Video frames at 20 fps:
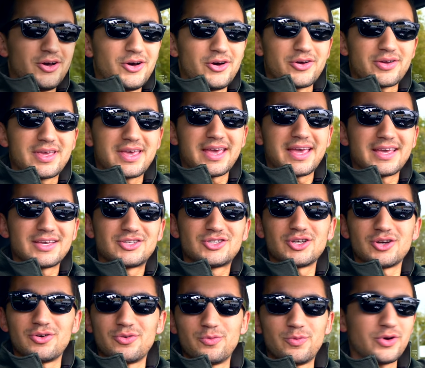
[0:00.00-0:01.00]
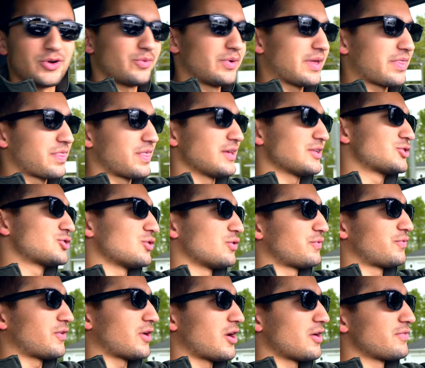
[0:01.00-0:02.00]
Okay, so what do I think so
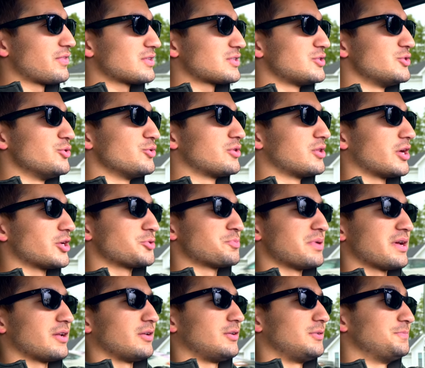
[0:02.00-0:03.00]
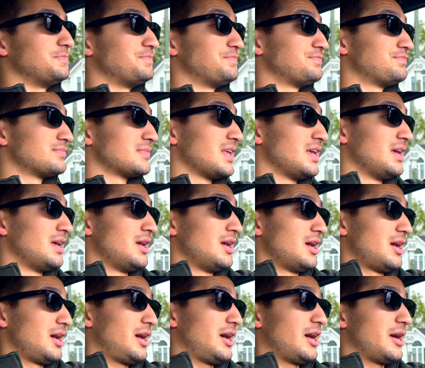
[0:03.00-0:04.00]
far of this new clutch pedal?
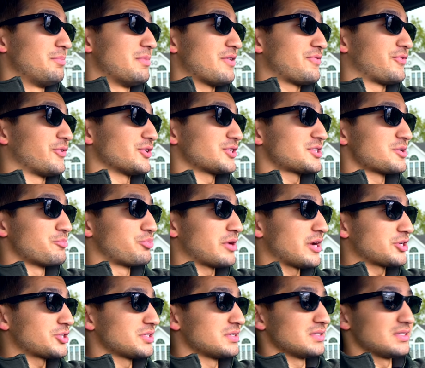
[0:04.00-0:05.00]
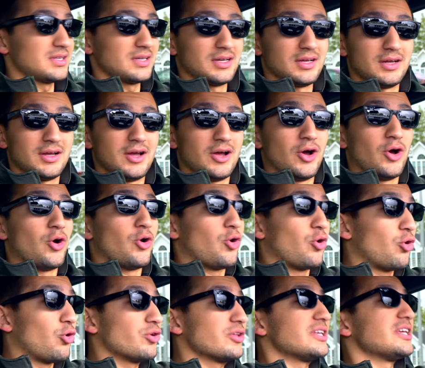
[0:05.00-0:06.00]
Uh, my first impressions,
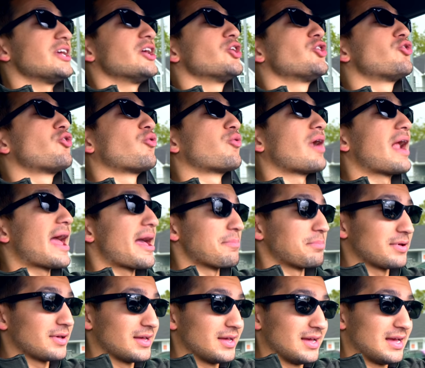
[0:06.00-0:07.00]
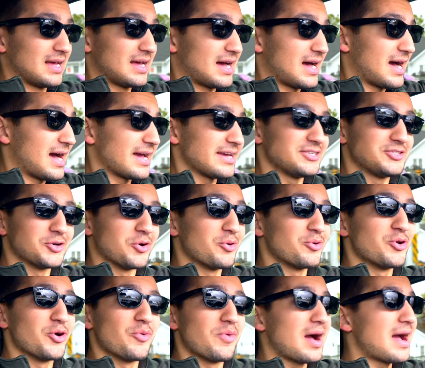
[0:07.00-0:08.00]
holy crap. I
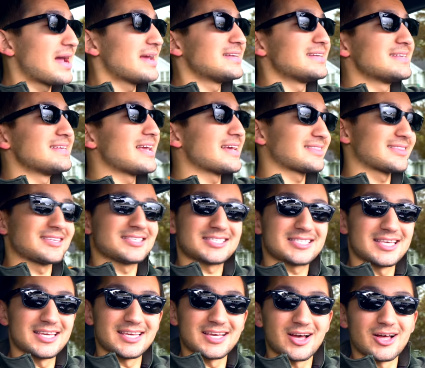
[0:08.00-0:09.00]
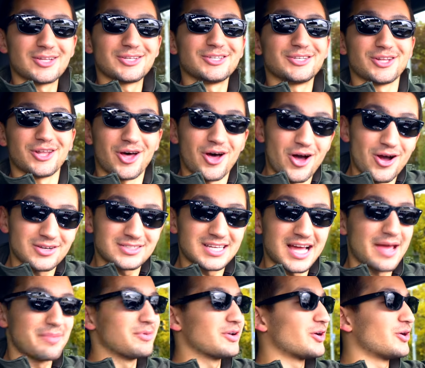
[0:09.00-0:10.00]
don't know why I didn't get this thing a long
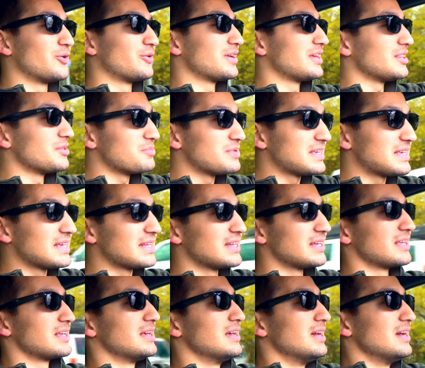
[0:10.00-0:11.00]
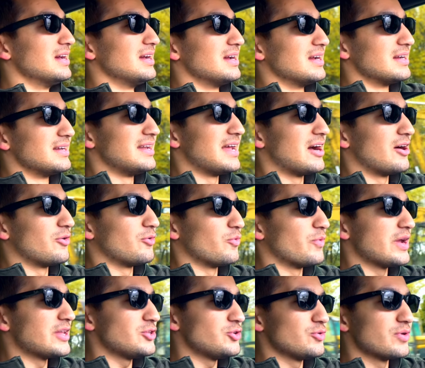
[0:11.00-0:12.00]
time ago in the beginning. Now,
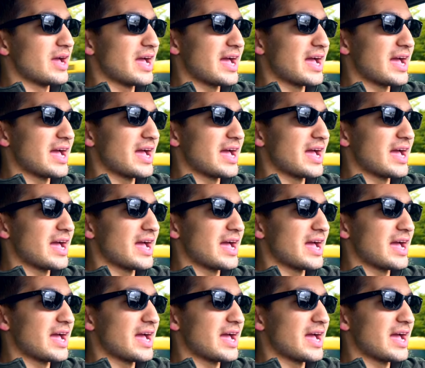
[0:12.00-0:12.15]
when you